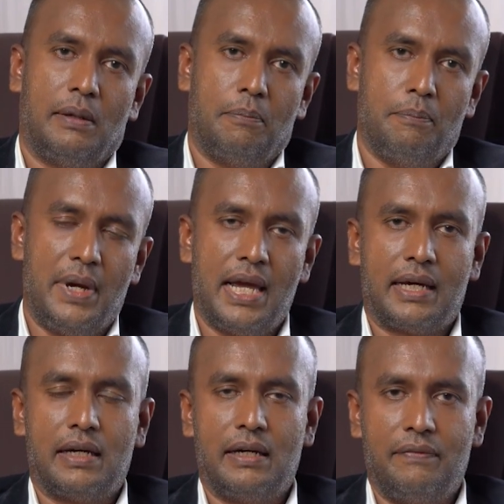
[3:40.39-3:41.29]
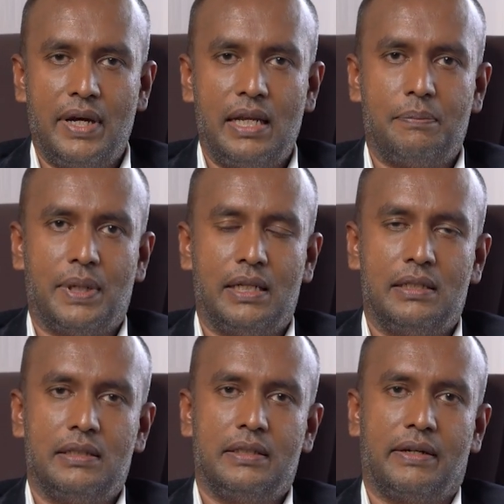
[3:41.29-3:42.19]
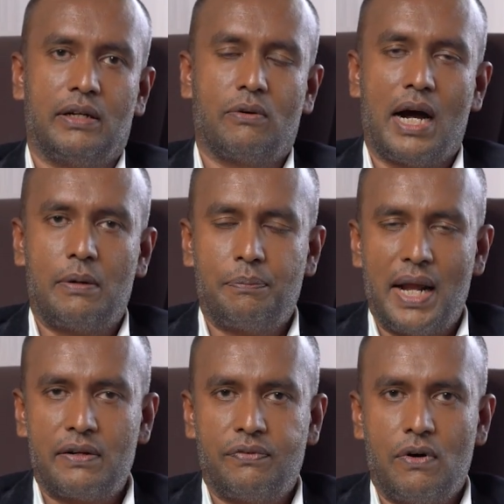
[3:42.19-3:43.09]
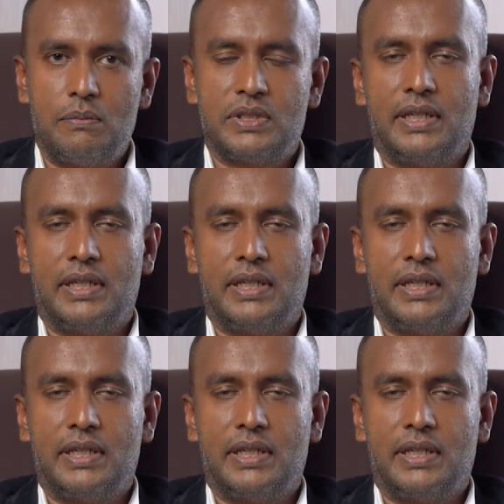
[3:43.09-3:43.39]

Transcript: make available the required platforms,